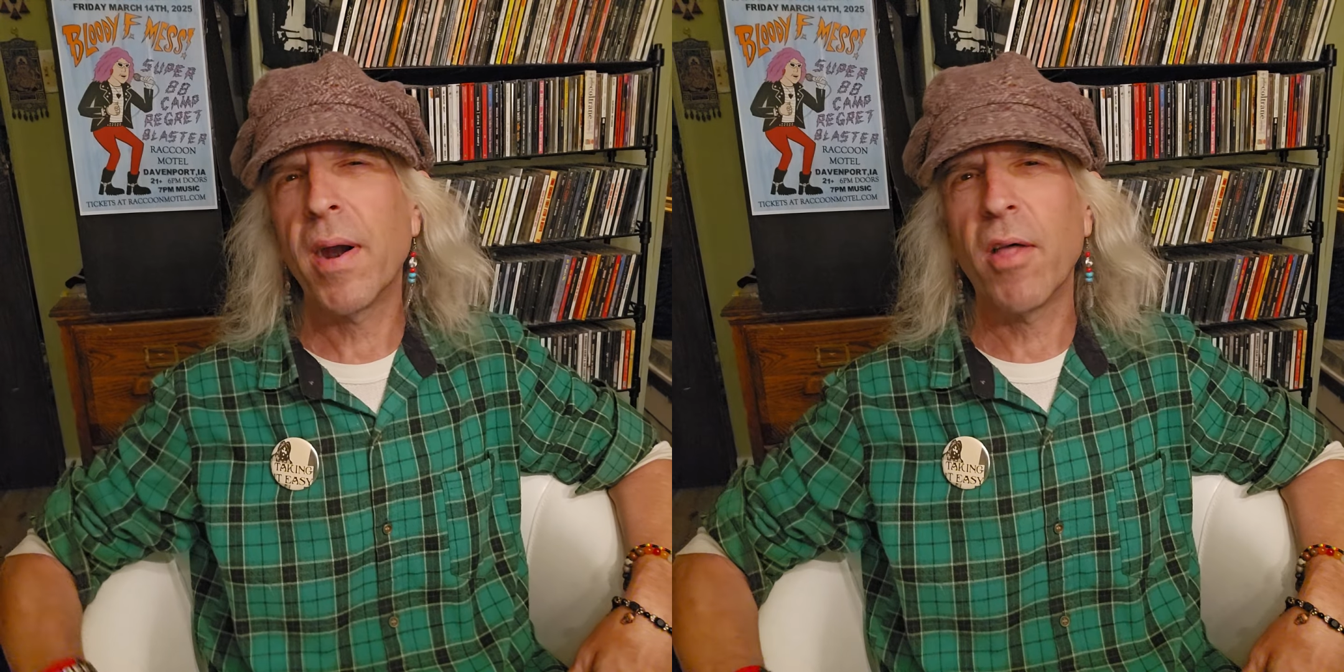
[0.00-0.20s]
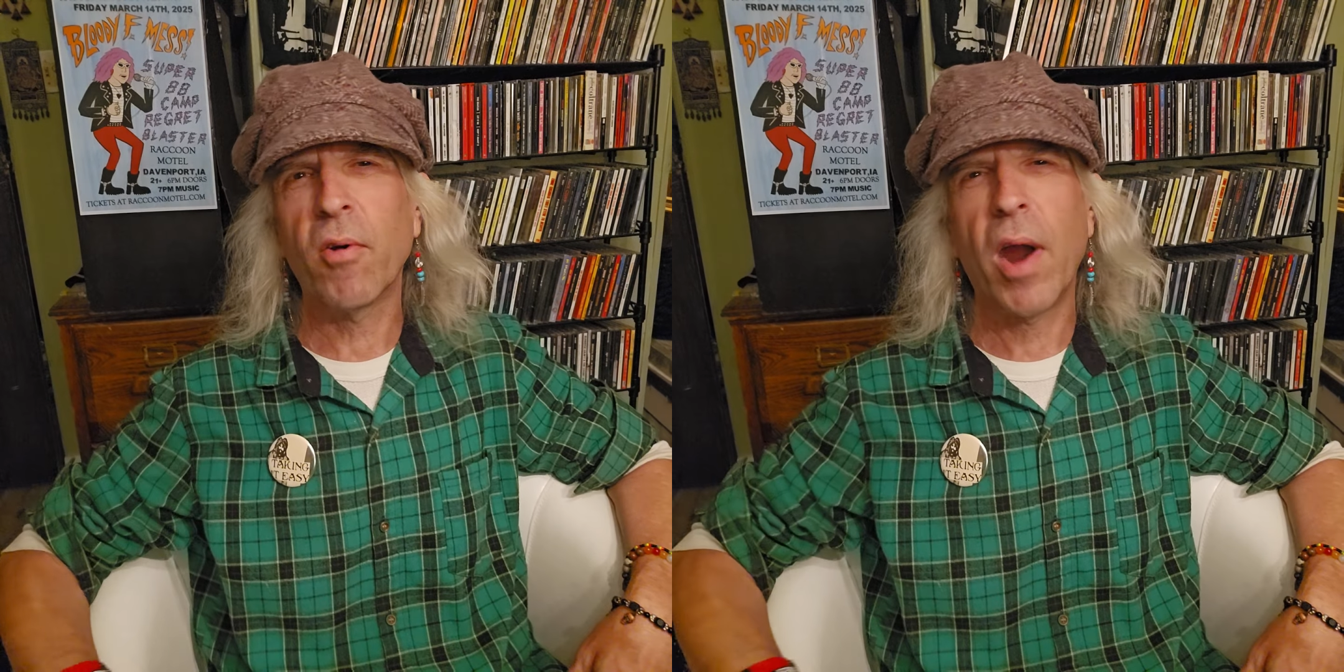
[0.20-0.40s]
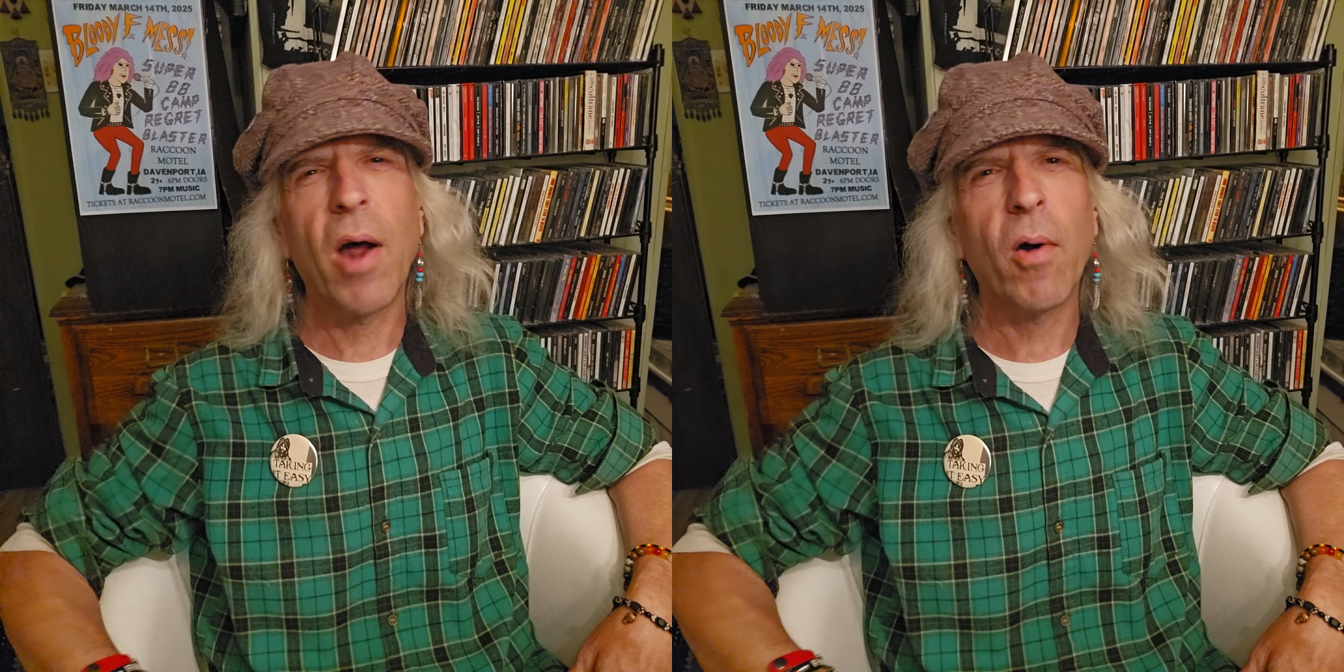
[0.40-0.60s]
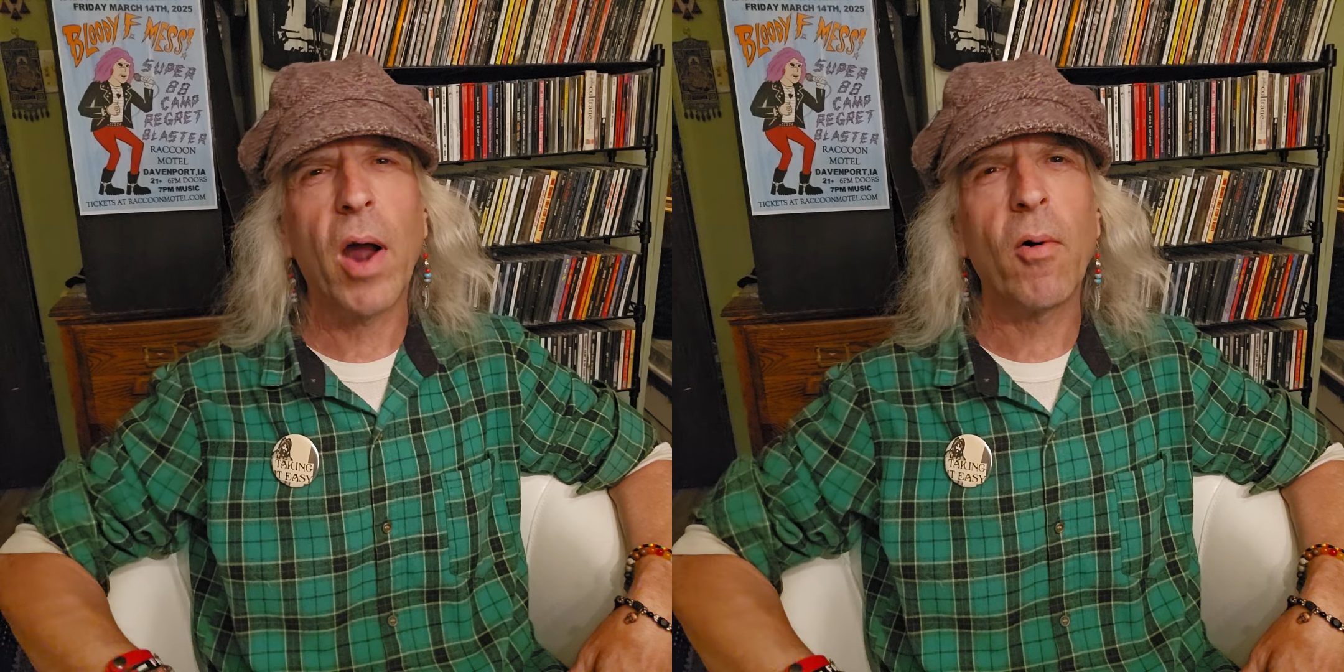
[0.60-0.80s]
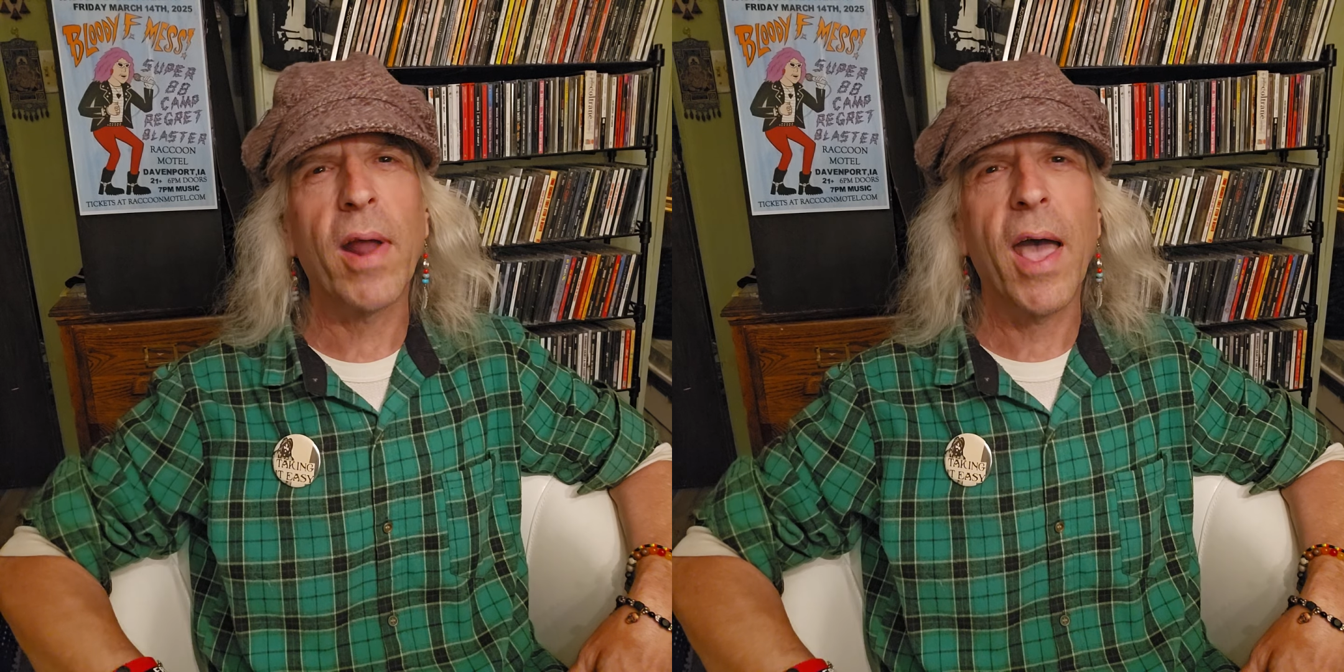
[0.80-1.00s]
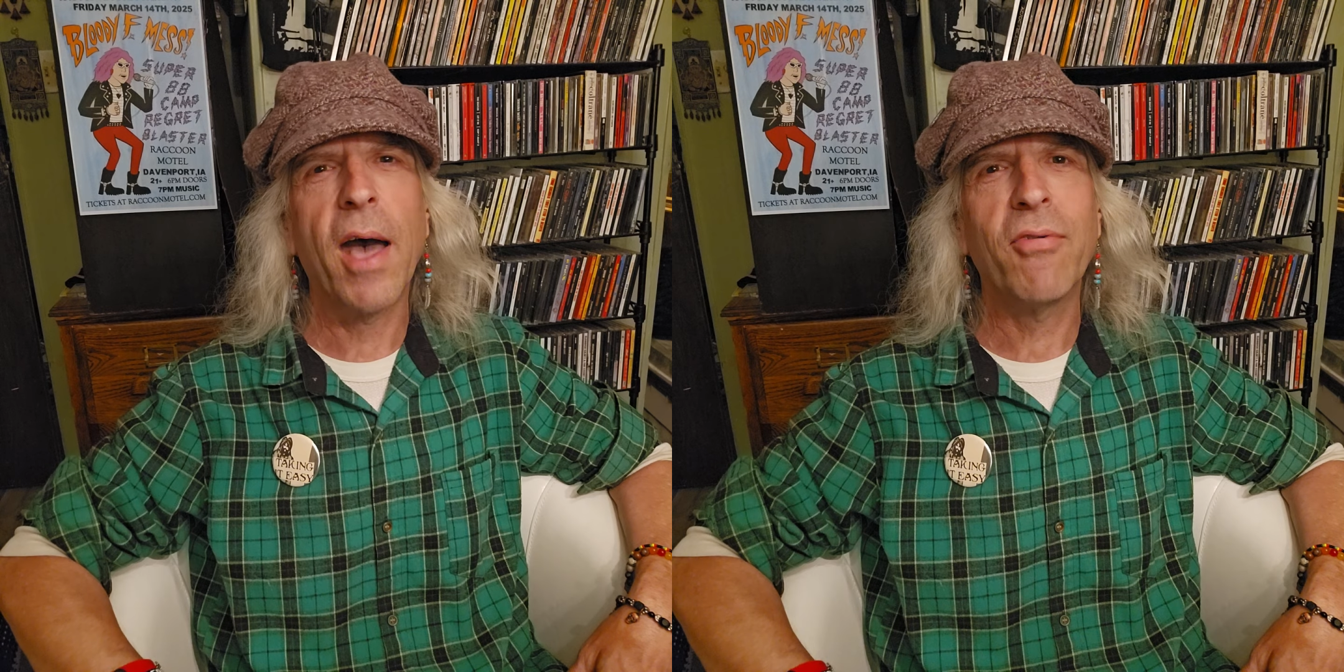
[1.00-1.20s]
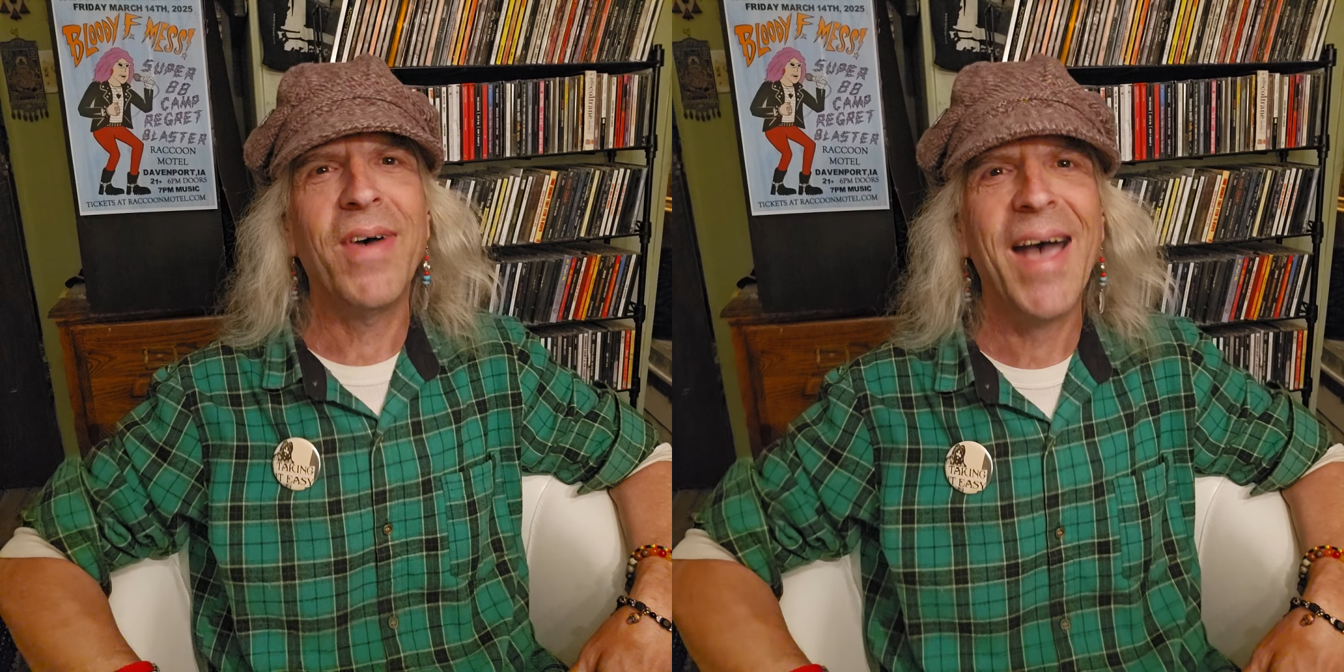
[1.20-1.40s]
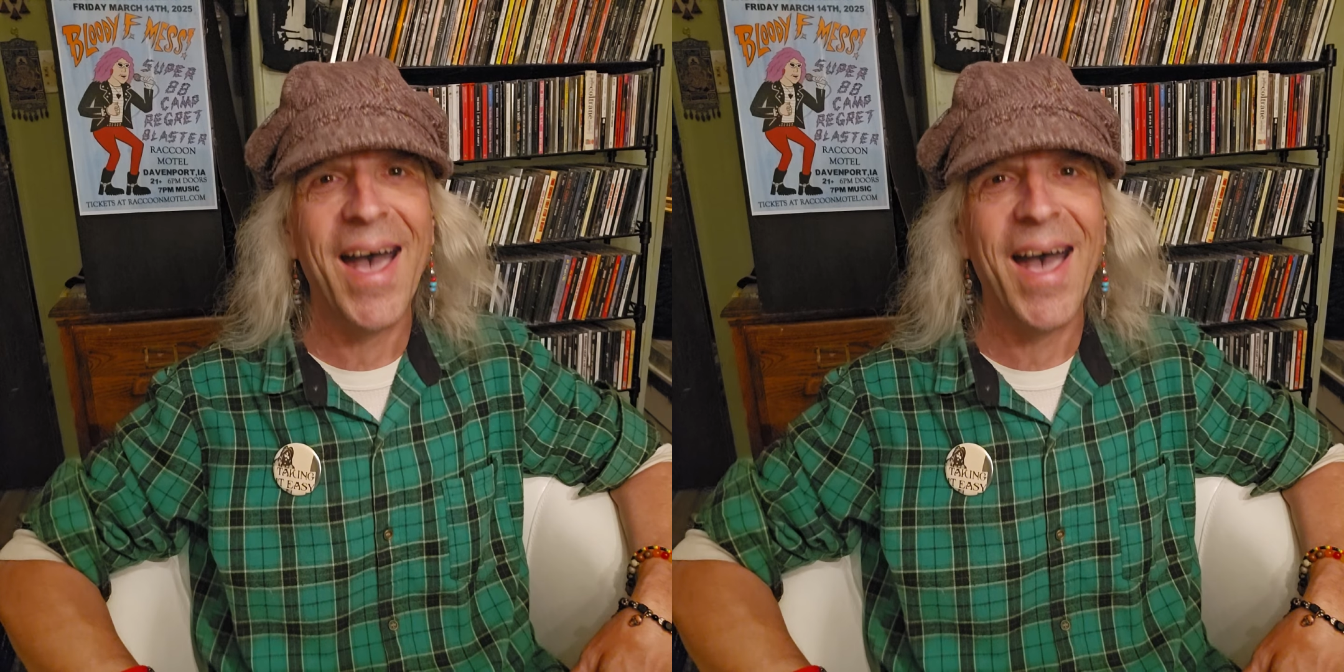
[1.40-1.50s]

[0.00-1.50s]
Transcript: another hour, hour and a half.